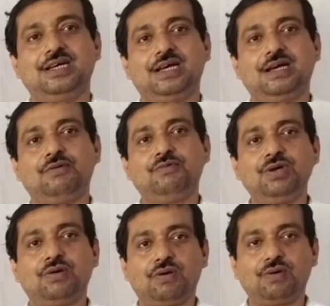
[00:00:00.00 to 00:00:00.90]
Uh,
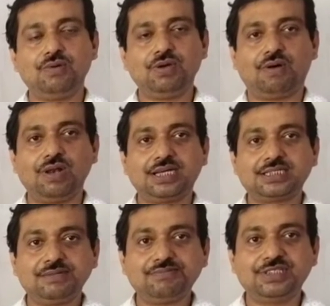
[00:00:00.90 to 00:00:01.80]
we, we all
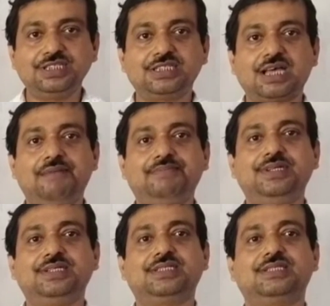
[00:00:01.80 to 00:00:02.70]
accept these
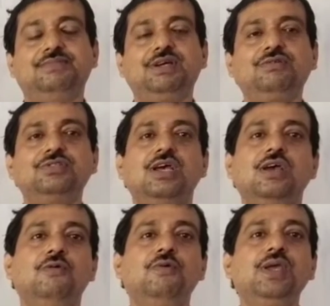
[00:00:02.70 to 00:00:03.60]
happenings because
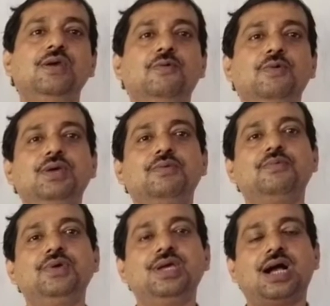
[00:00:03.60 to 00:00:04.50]
we, we,
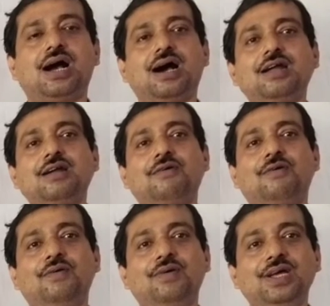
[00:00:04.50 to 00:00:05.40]
we are
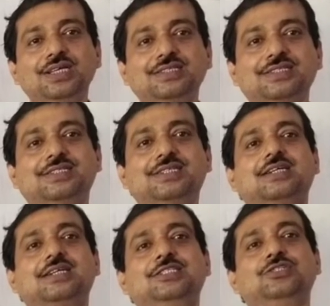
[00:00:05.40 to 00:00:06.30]
always
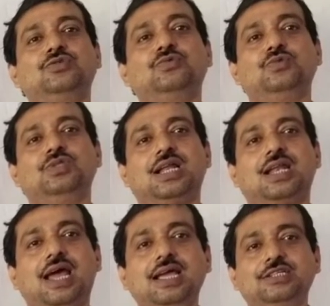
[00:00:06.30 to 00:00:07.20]
dragged into the
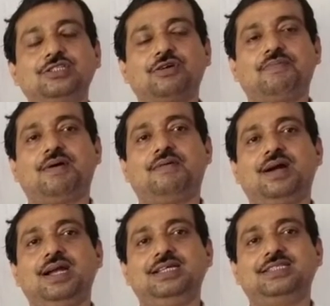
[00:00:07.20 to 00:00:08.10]
likes of our
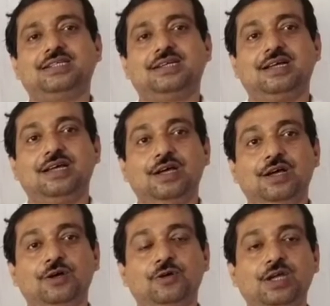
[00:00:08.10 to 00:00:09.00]
nature
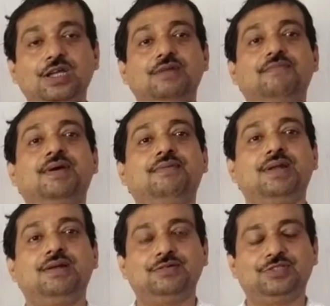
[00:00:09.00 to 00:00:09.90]
uh, in
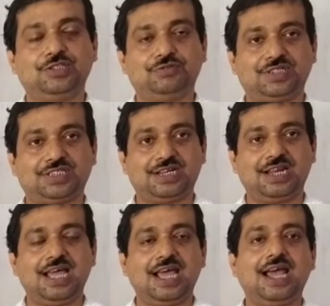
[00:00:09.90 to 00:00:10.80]
favorable situation
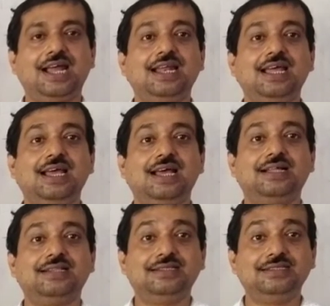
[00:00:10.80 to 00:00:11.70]
and uh,
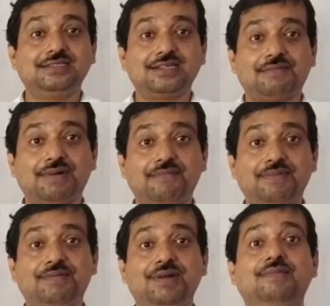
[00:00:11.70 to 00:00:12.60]
this drama
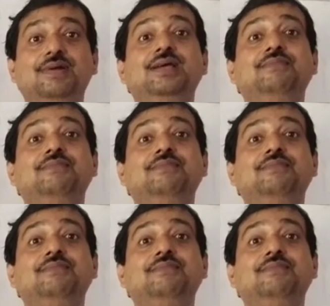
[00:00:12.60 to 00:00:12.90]
favorably